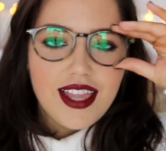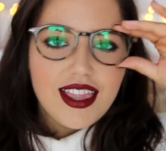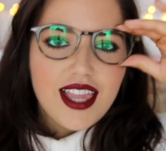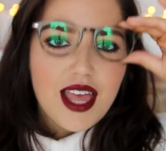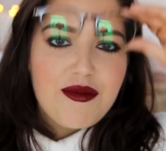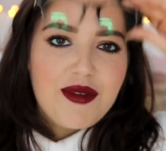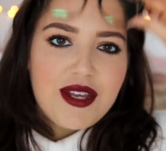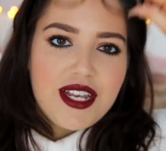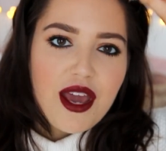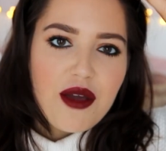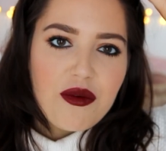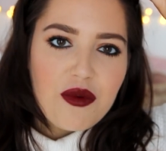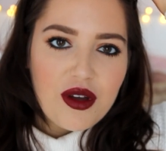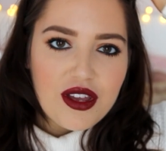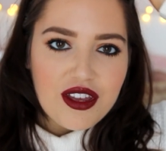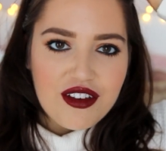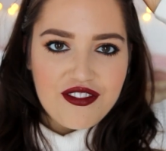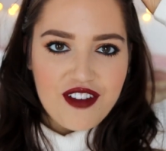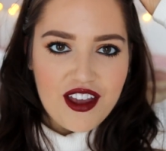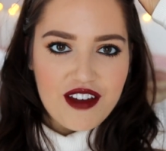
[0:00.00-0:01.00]
and let me know
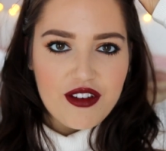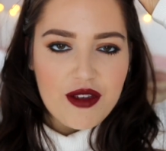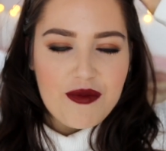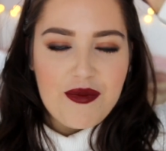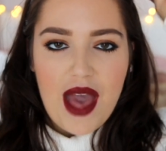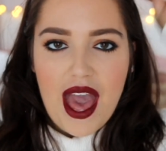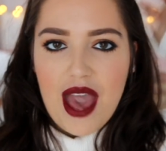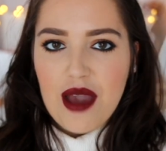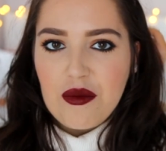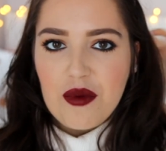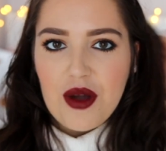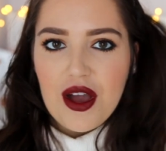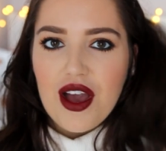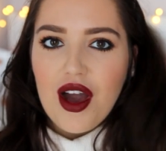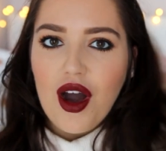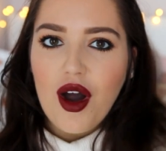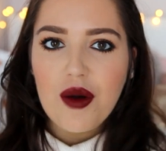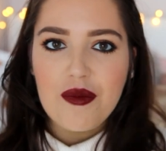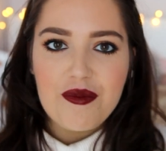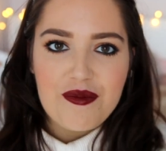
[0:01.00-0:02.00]
what your favourite pair
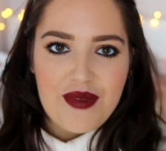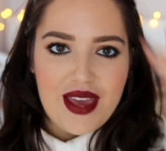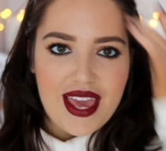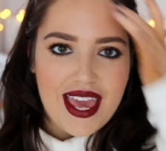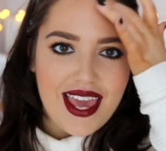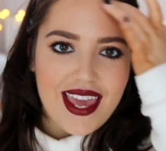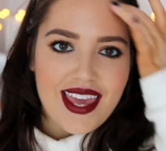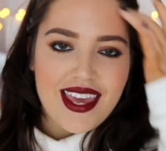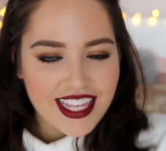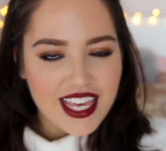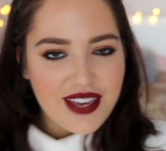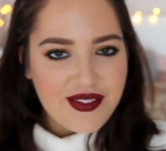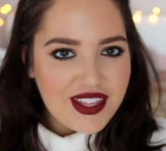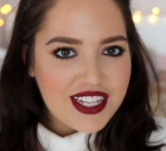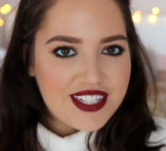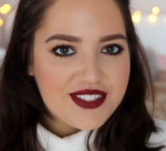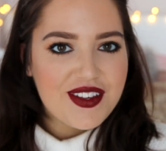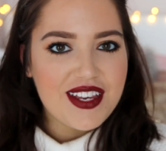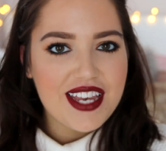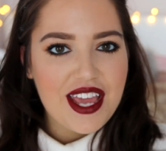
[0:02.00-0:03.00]
were on me. Give
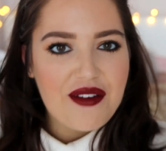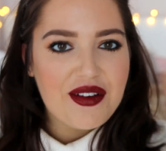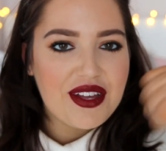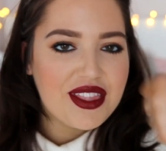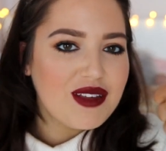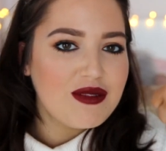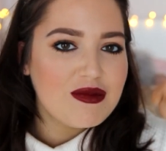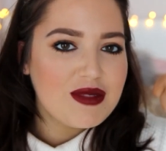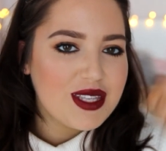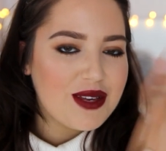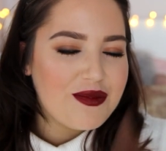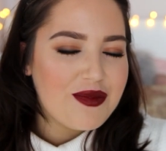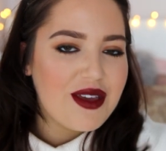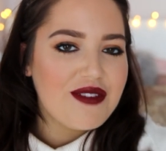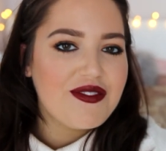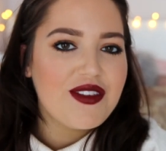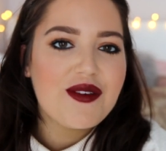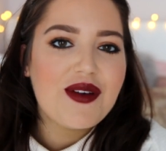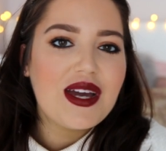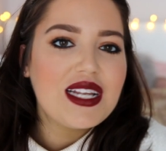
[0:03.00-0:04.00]
this video a thumbs up
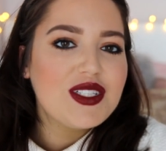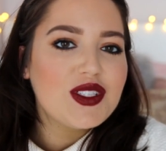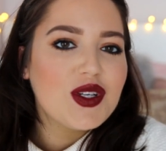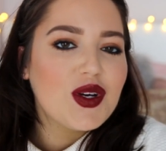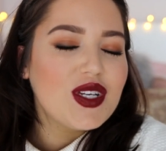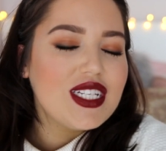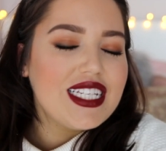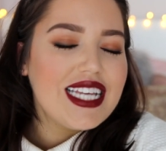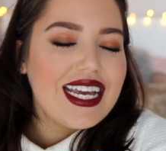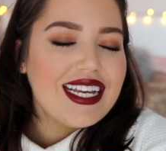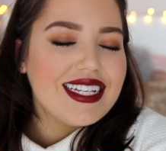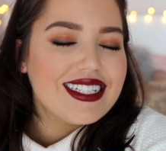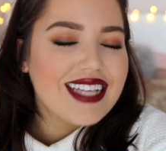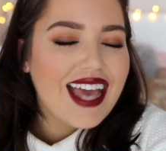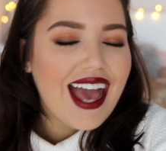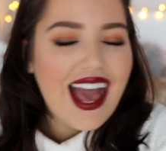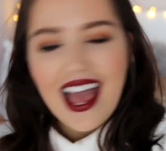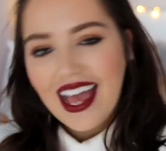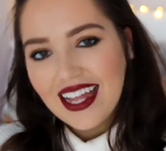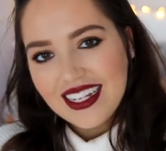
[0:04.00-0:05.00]
if you enjoyed it
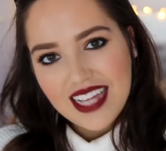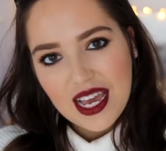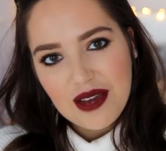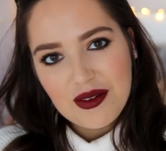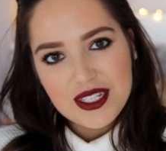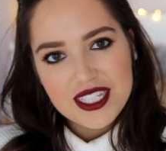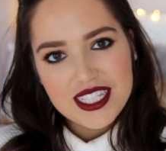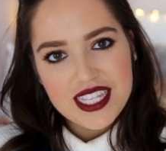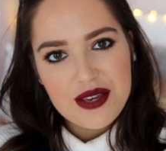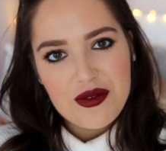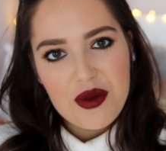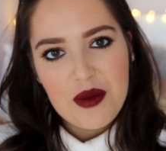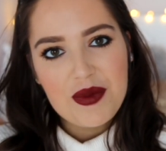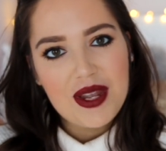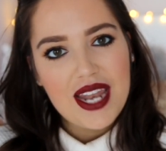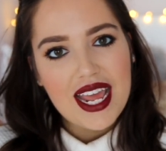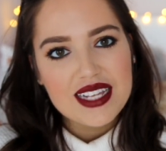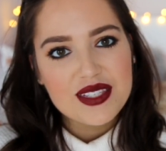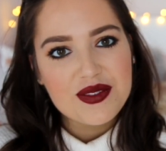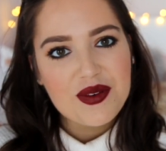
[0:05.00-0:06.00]
and I will see you in
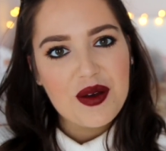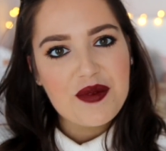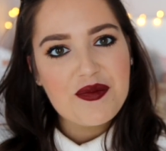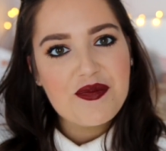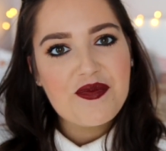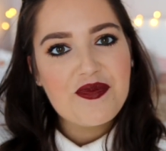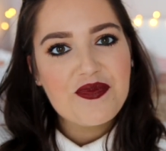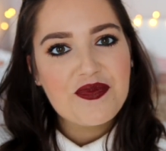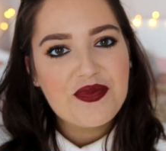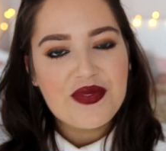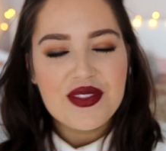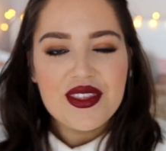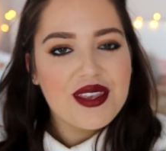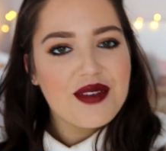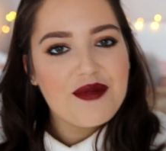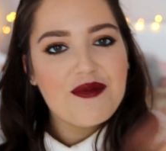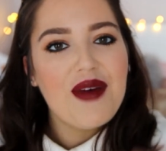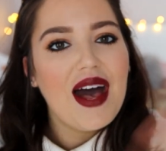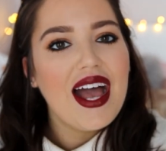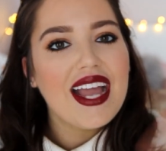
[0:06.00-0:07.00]
my next one.
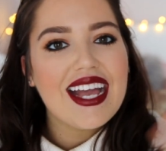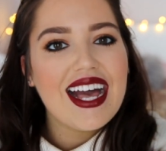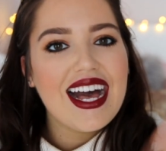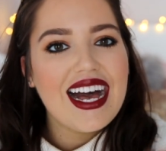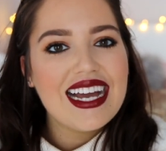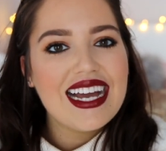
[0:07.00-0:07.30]
Bye